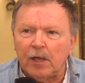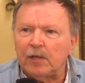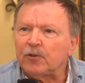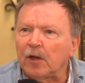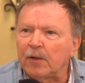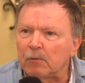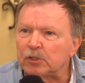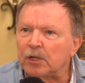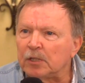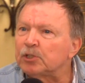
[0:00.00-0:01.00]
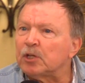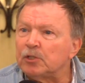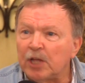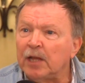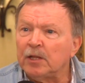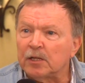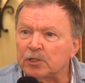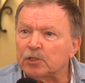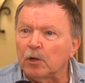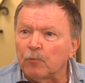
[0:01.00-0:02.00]
It, uh, it was an
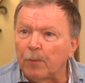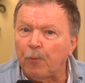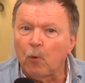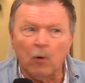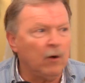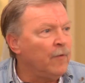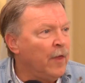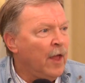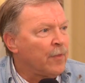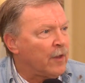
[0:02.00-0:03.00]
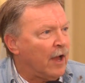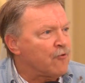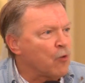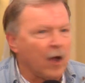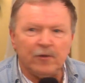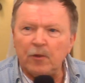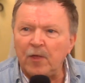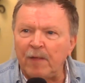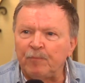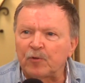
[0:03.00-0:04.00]
instantaneous uh, rapport that I tried to
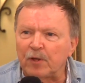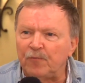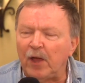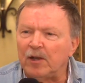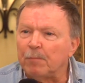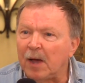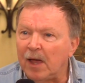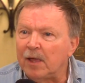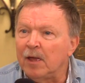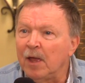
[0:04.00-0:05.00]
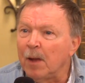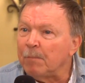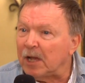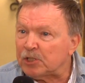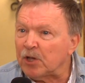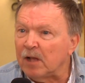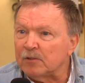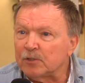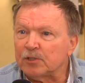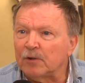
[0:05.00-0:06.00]
then convey to my, my
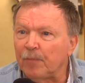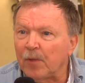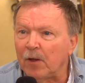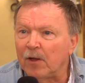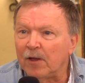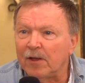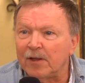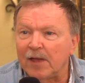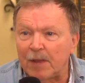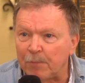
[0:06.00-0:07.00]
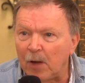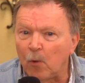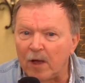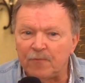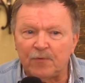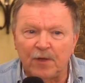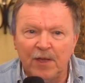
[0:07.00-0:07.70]
sons um, uh, and my wife.